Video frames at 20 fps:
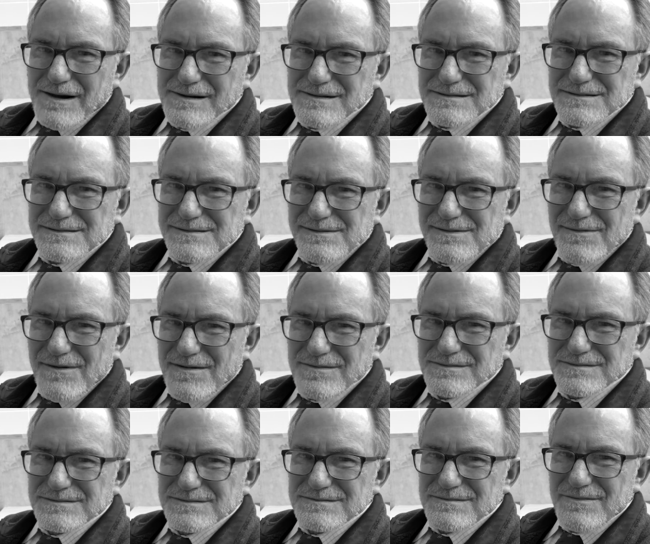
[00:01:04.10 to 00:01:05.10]
as a
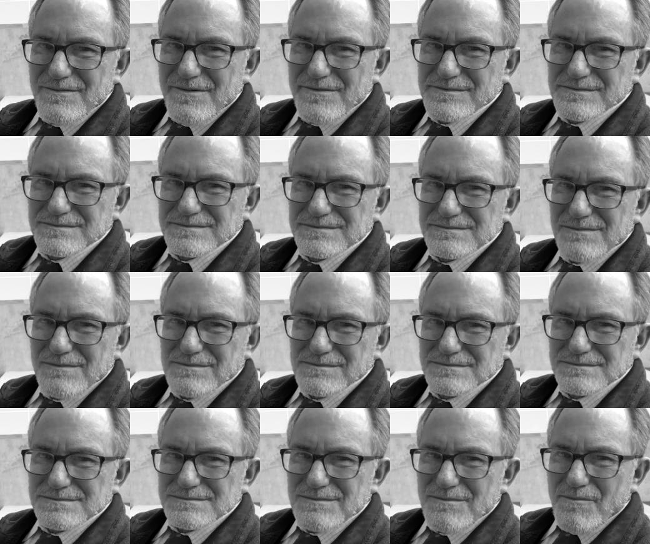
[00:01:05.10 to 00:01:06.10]
pediatrician, you know that
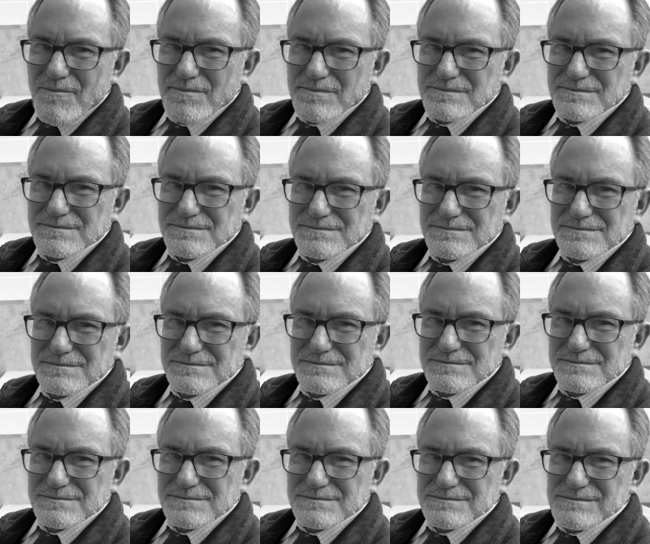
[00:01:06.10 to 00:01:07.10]
children went to the mines
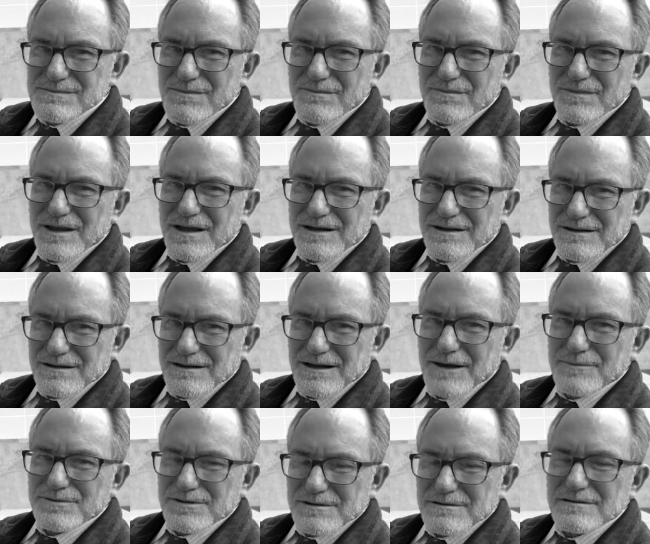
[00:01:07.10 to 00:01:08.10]
to work, right? They did,
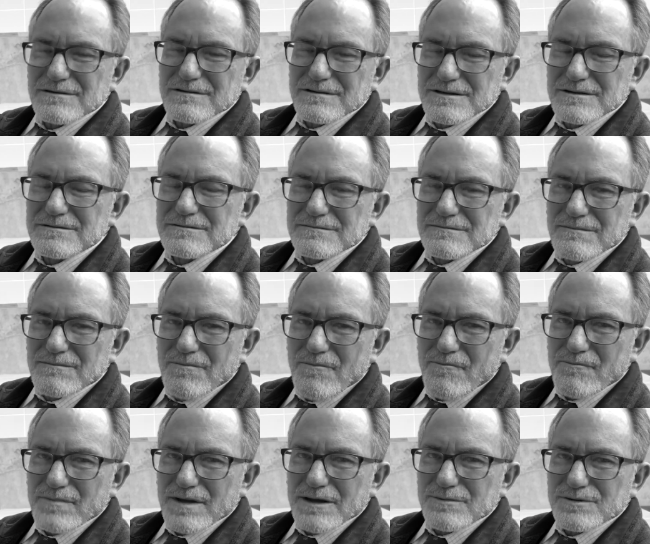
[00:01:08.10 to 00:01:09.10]
absolutely.
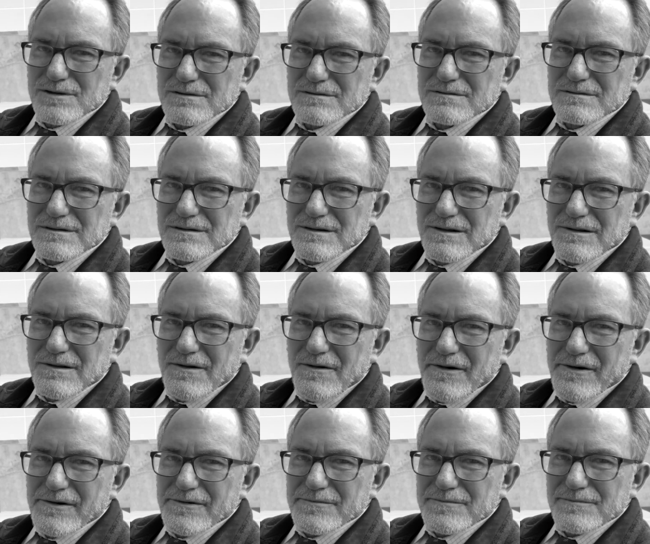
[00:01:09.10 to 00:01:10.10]
And what happened to
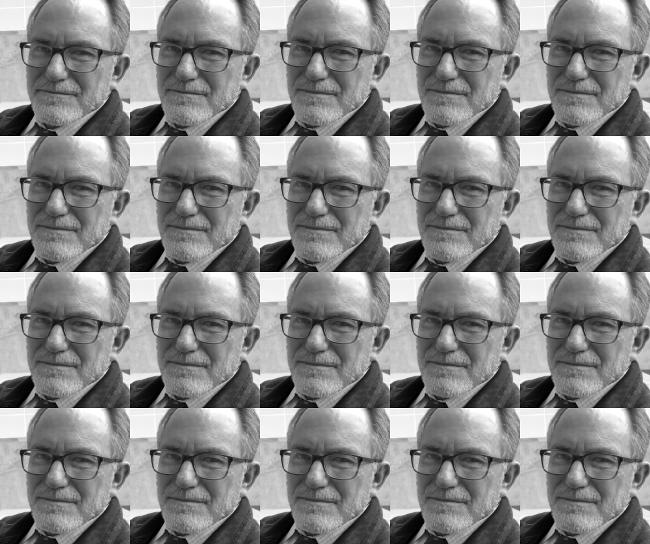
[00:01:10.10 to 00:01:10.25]
them?